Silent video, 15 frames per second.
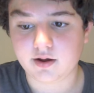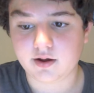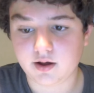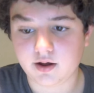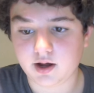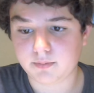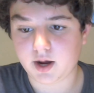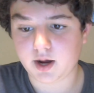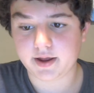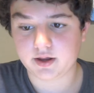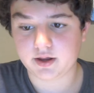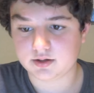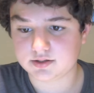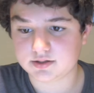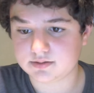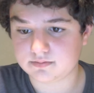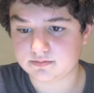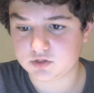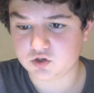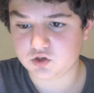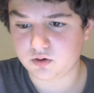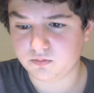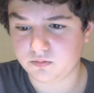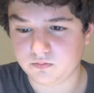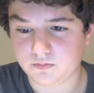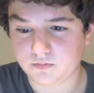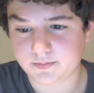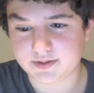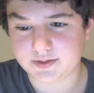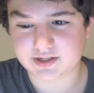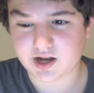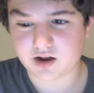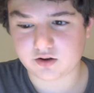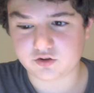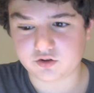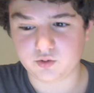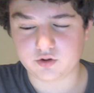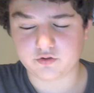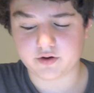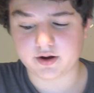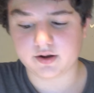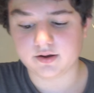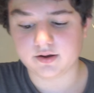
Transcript: On my end, it's not doing great.